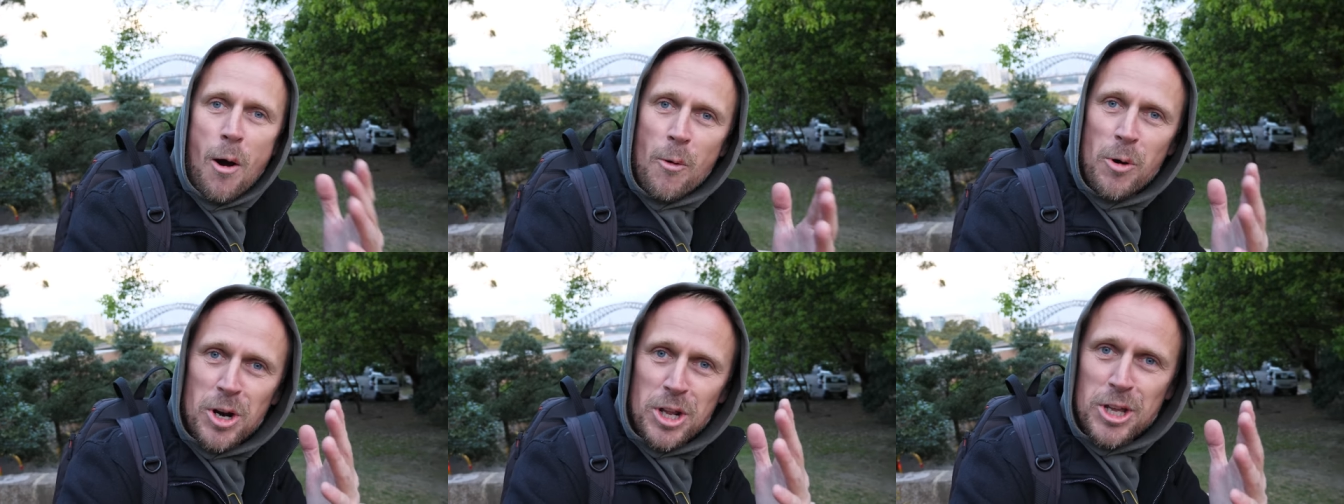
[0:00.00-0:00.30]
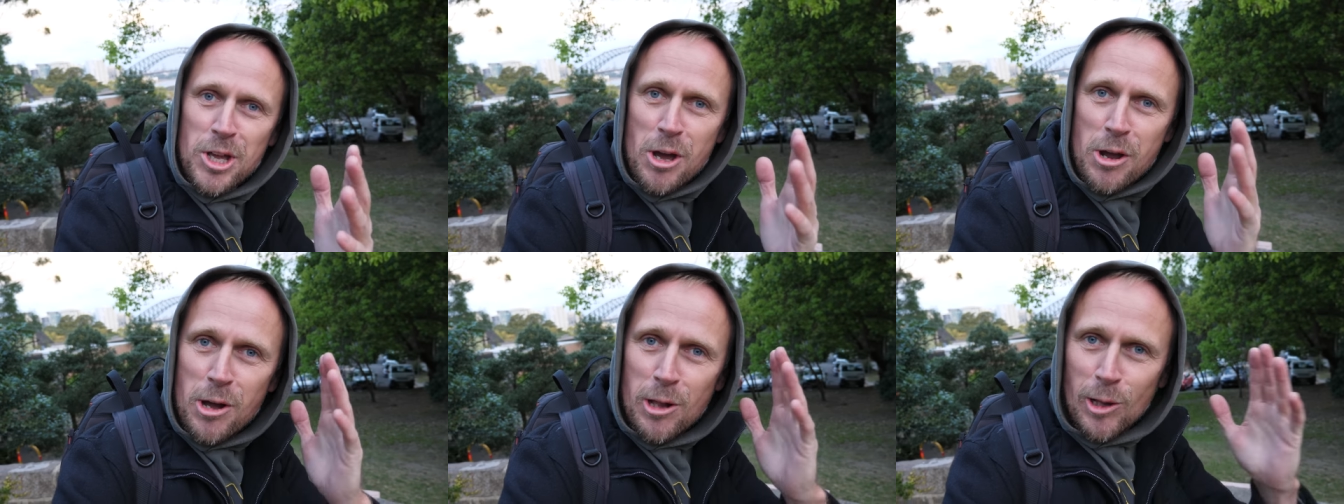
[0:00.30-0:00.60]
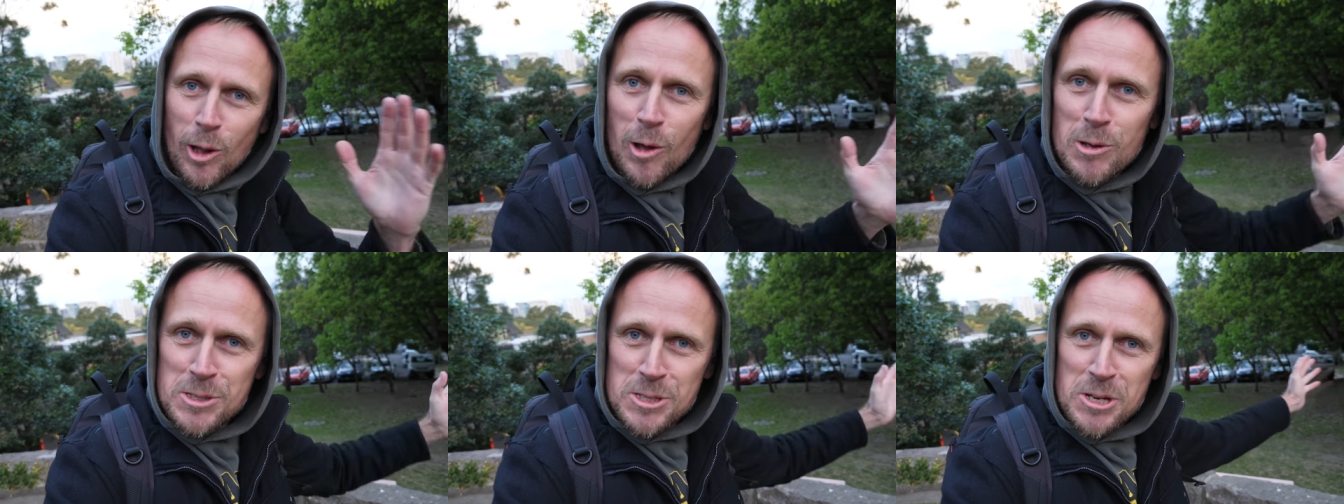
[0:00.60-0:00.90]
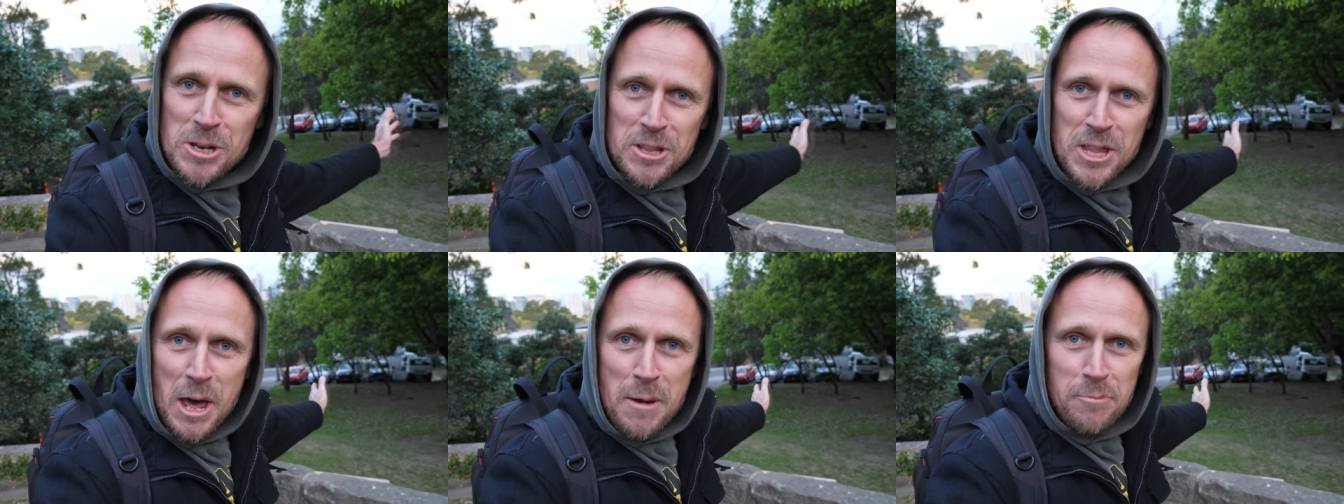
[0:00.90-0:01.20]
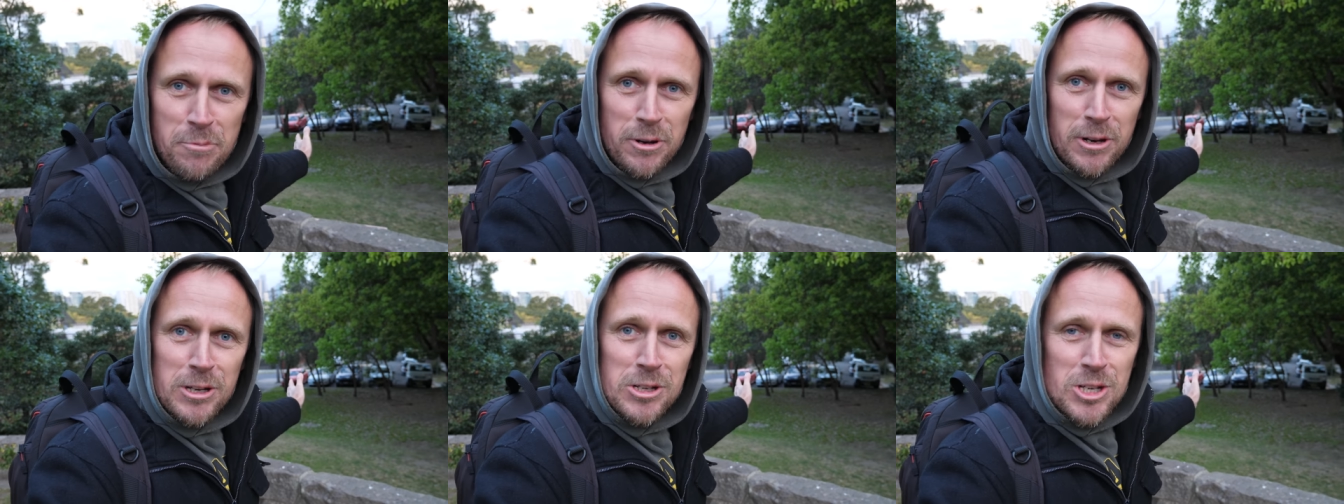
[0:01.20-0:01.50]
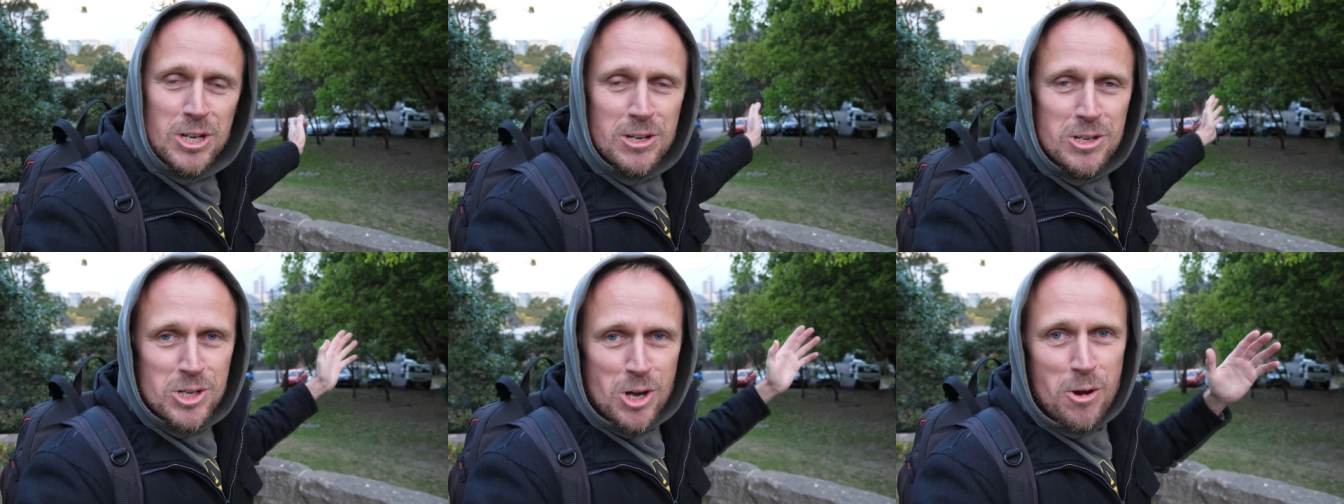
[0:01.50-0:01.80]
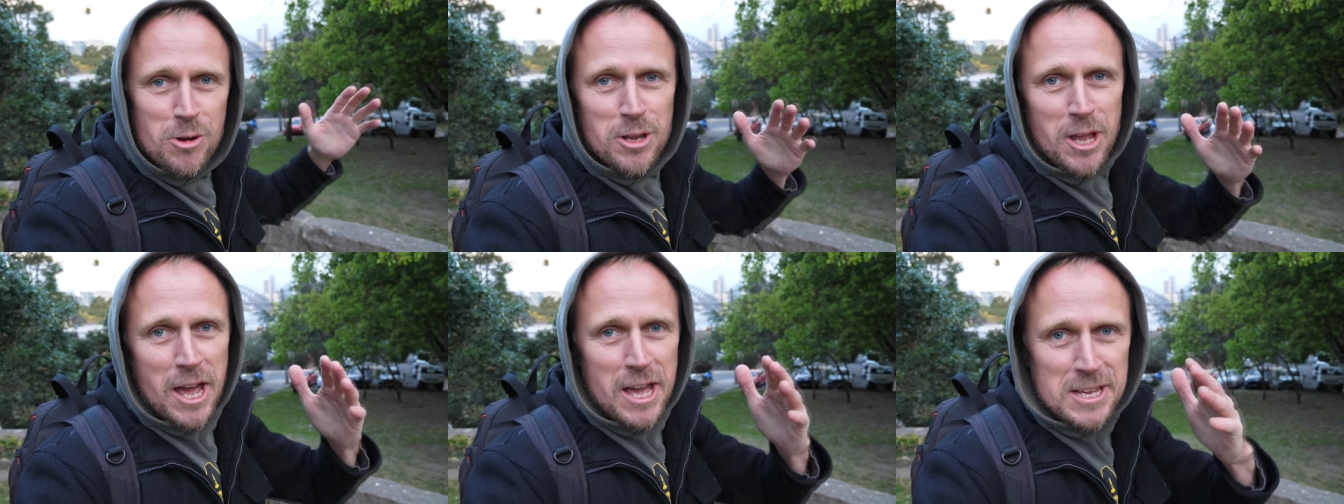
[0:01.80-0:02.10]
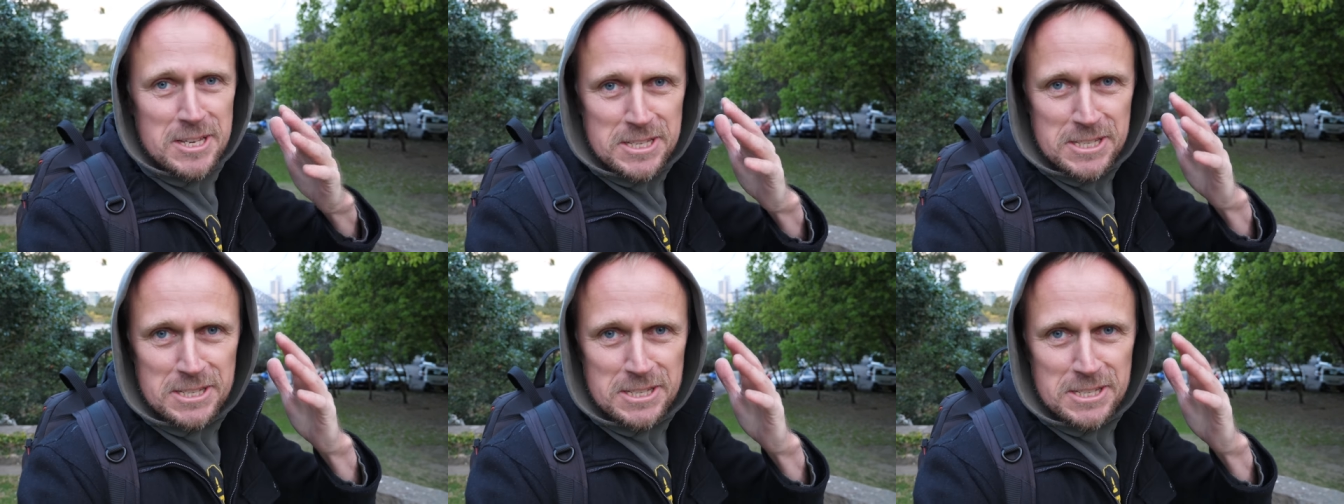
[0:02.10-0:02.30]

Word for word: I want to go closer to that bridge and showcase